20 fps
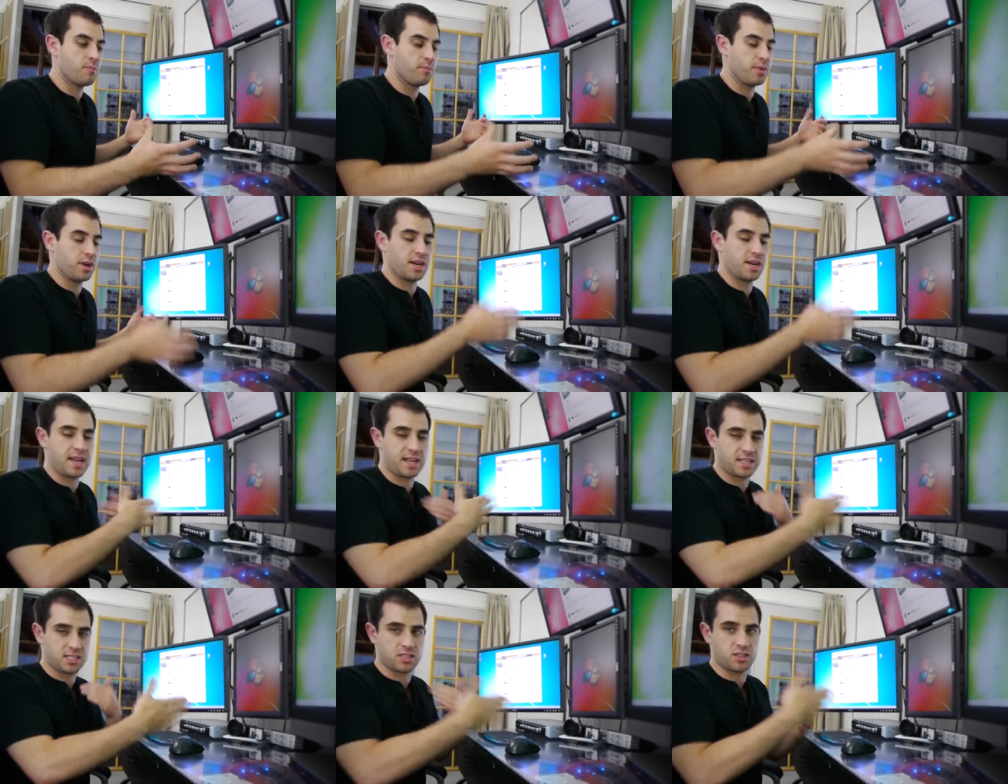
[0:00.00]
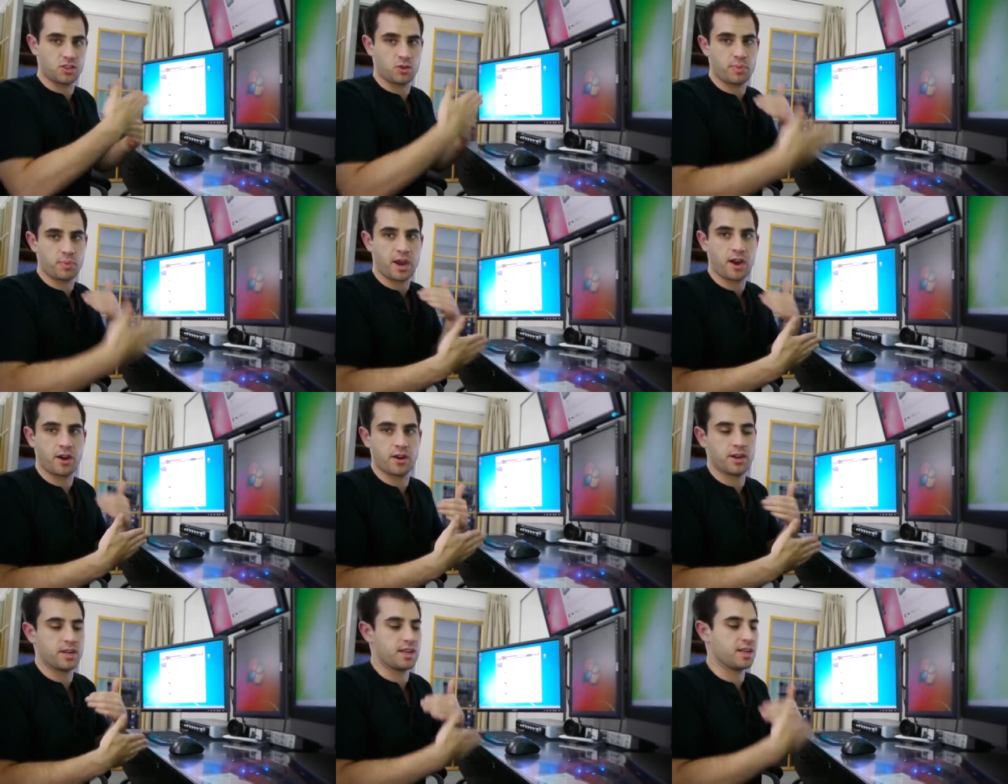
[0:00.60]
but it has to do
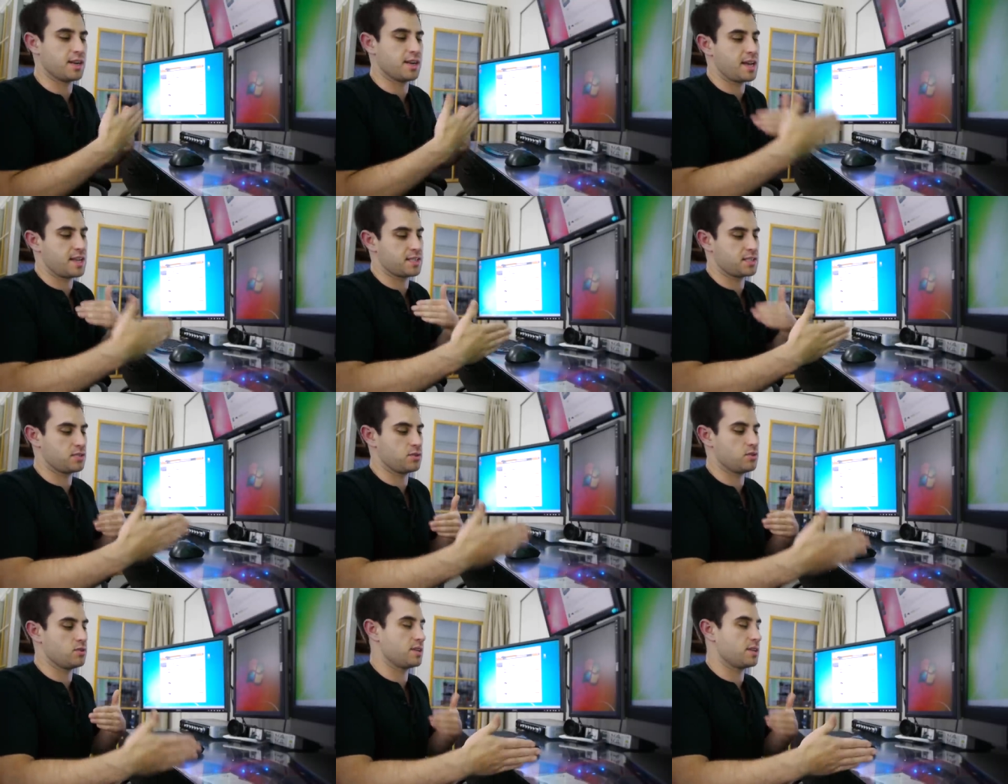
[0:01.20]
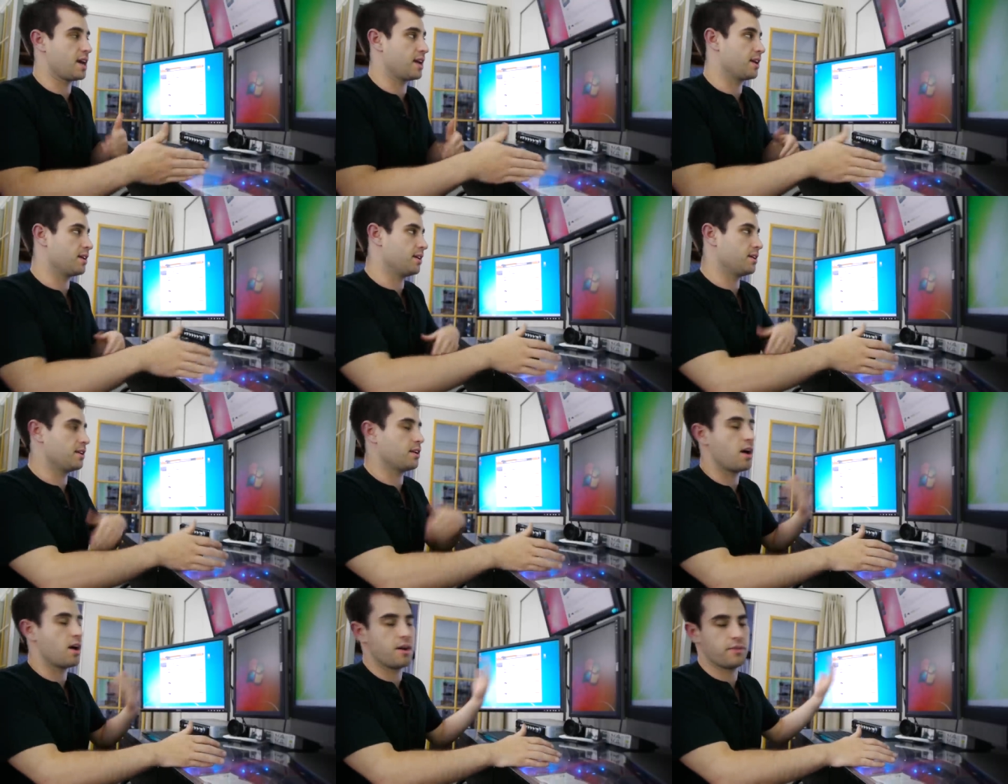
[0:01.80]
parity and it has to do data,
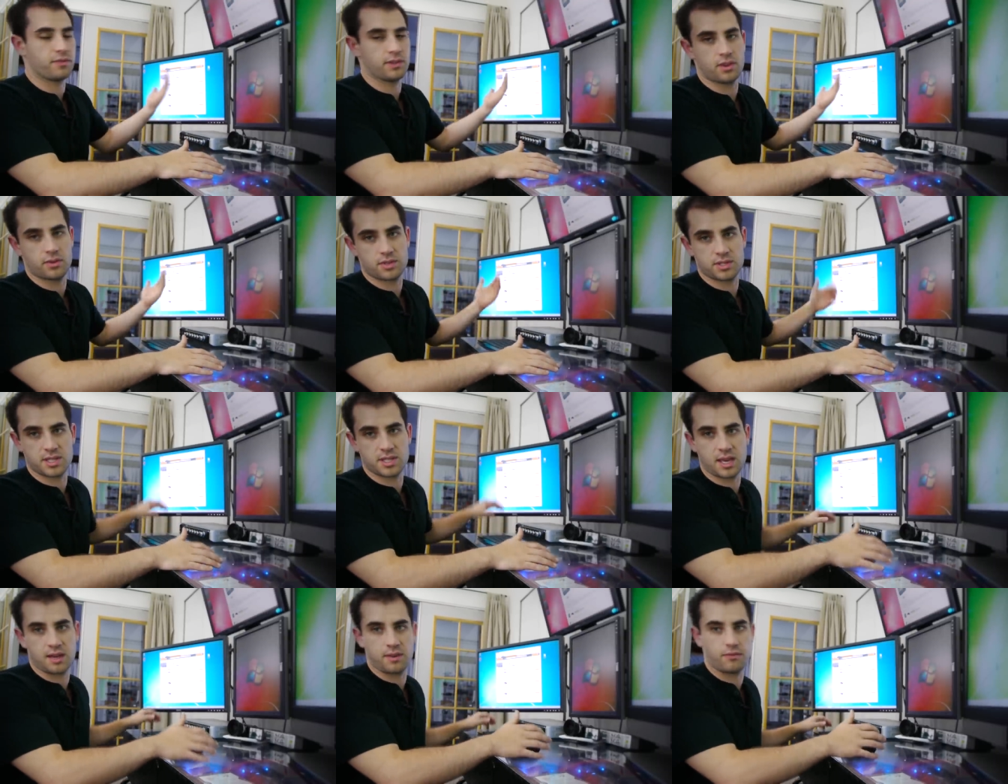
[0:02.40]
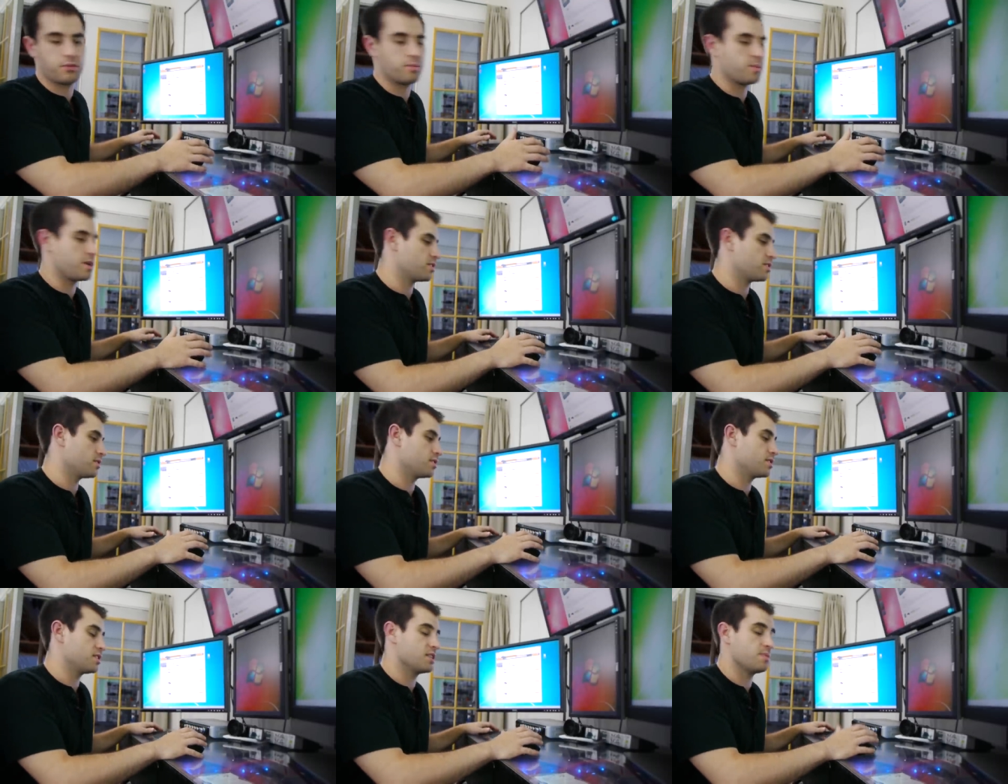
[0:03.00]
and it offloads that
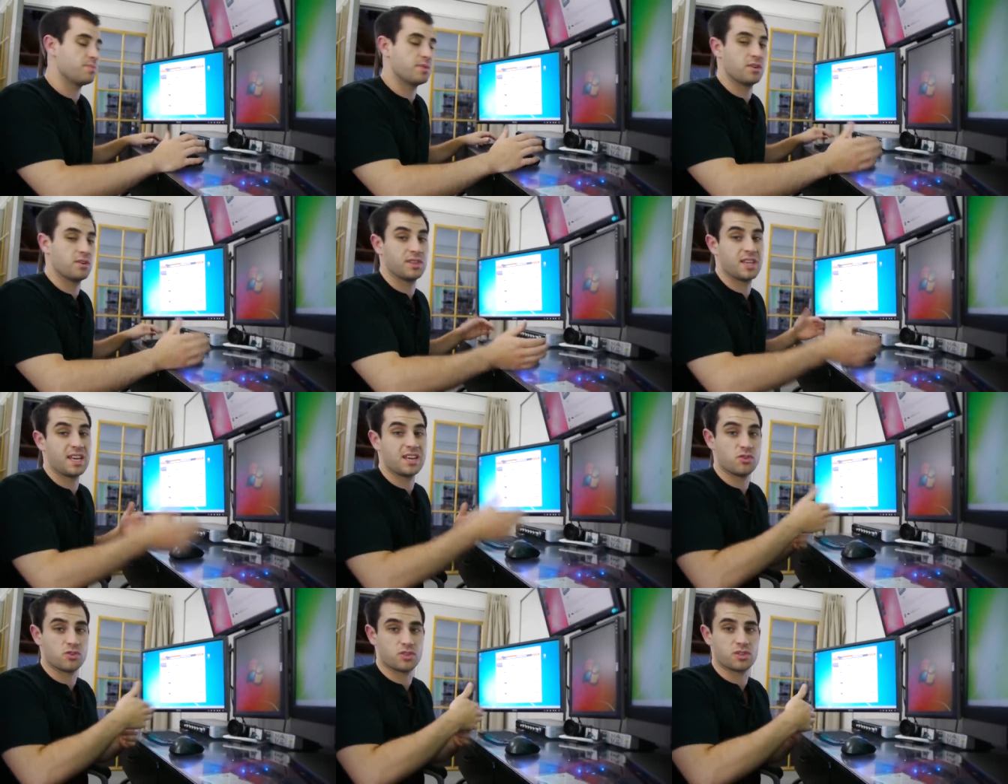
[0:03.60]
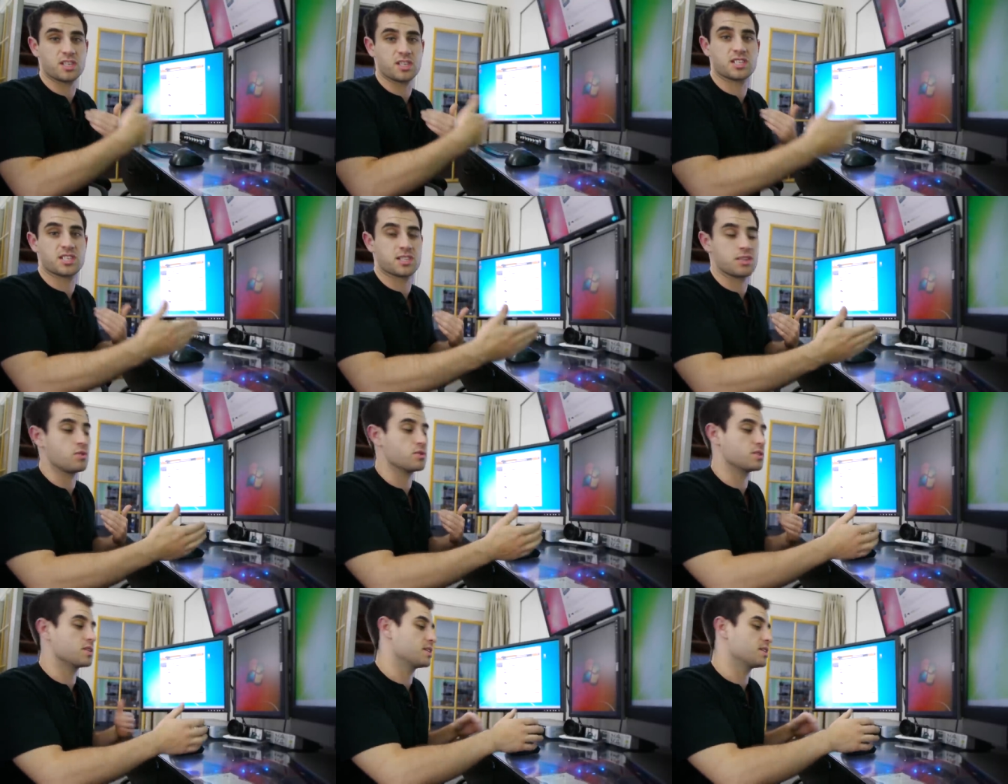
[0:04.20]
information to the C P U, and that usually
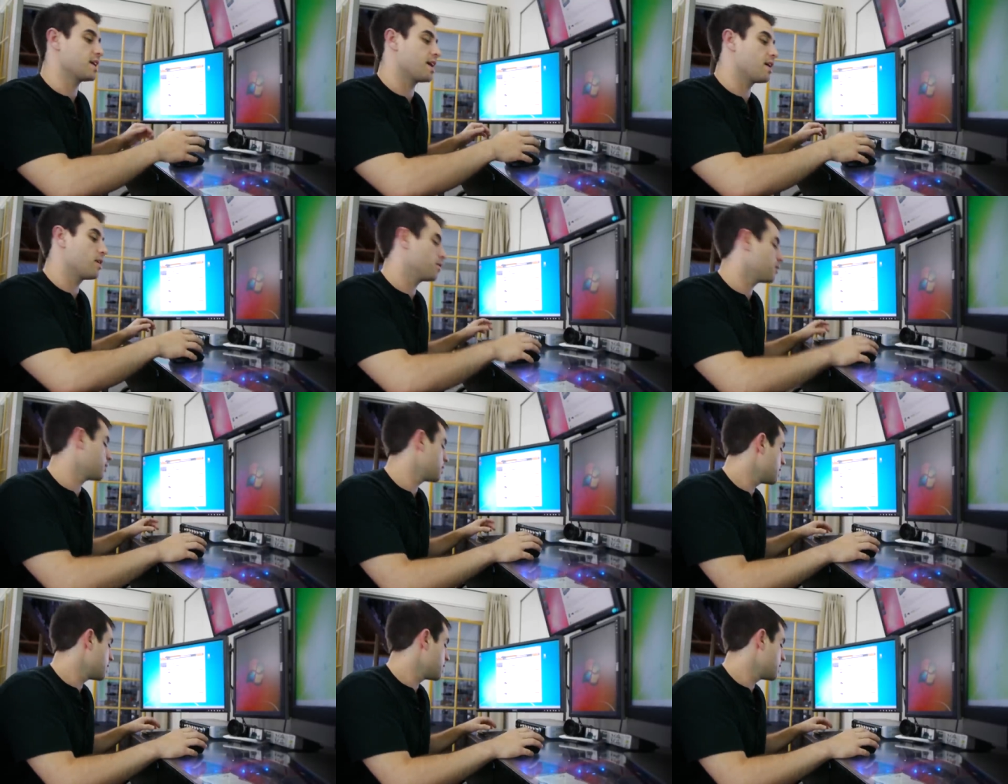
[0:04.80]
slows it down.